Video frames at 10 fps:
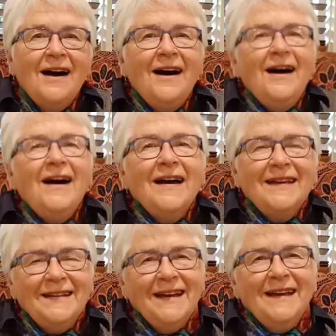
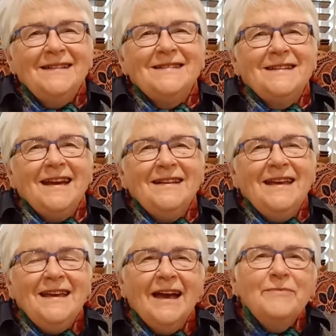Hi, it's Jen
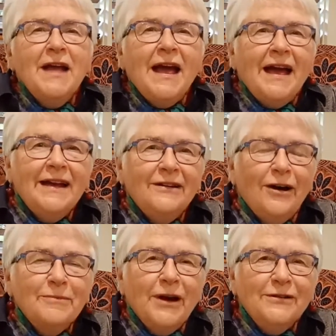here, and
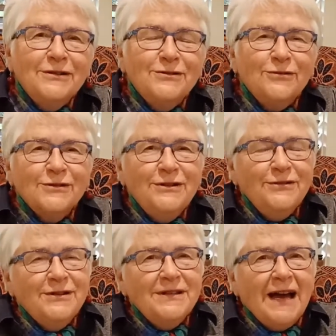I'm going to talk to
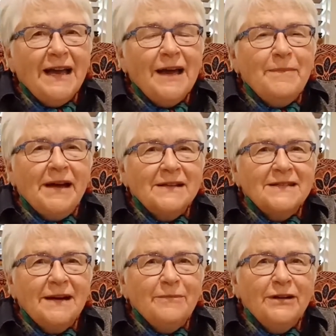you today about
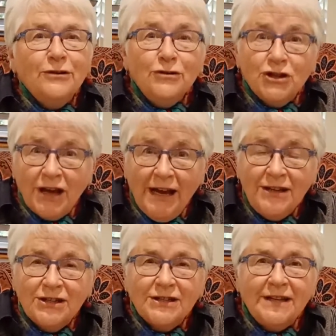someone who
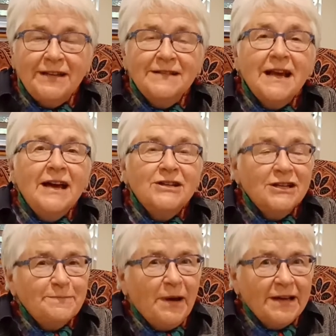changed things
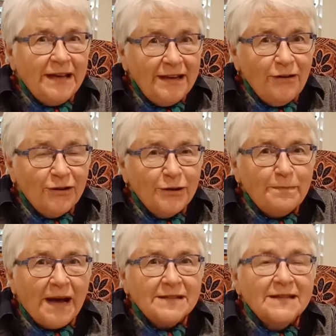just by getting on a
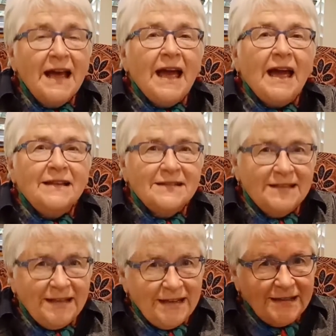bus and
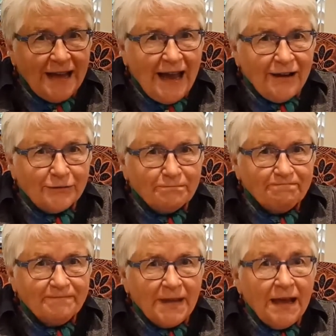sitting down.
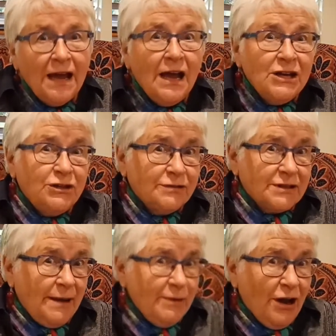She was
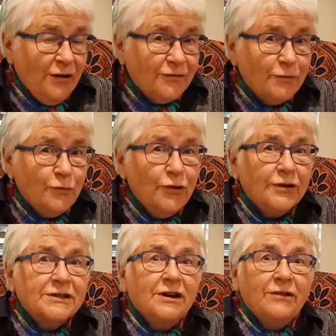coming home from
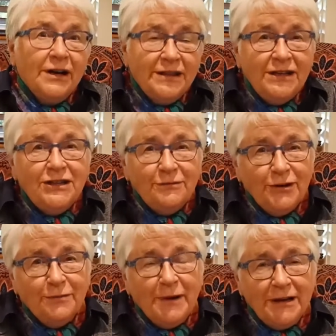work, so I think she would
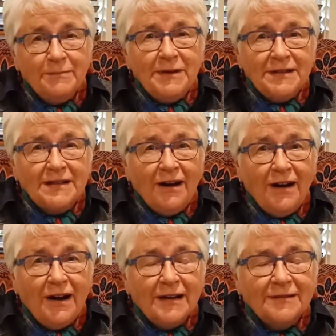have been a bit
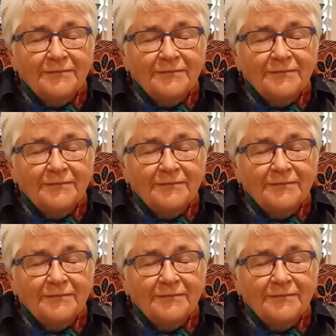tired.